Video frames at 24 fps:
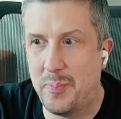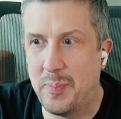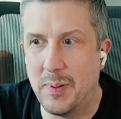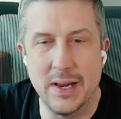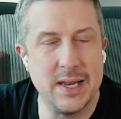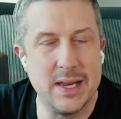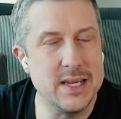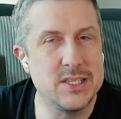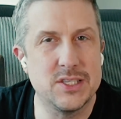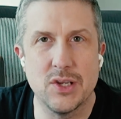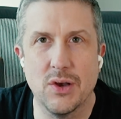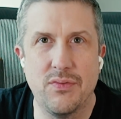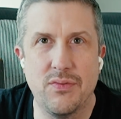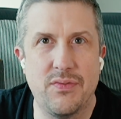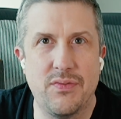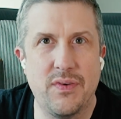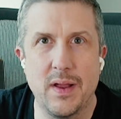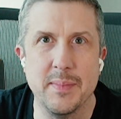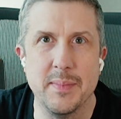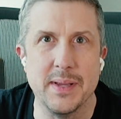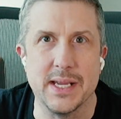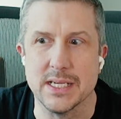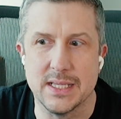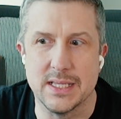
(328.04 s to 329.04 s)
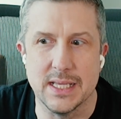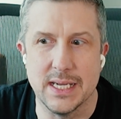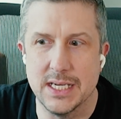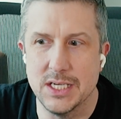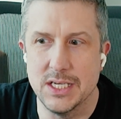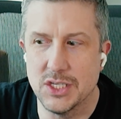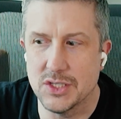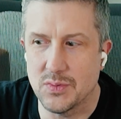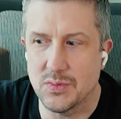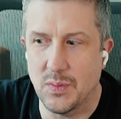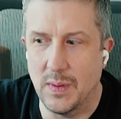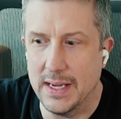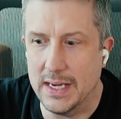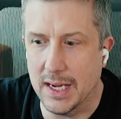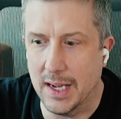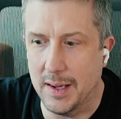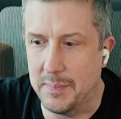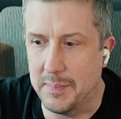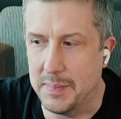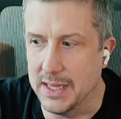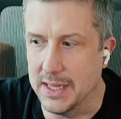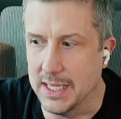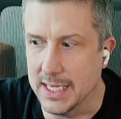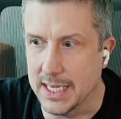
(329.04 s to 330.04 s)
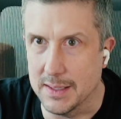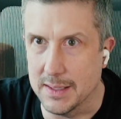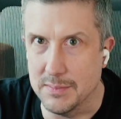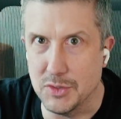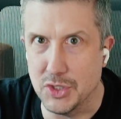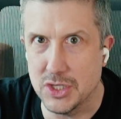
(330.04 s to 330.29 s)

but it's so fun because then I just wake up and like I'm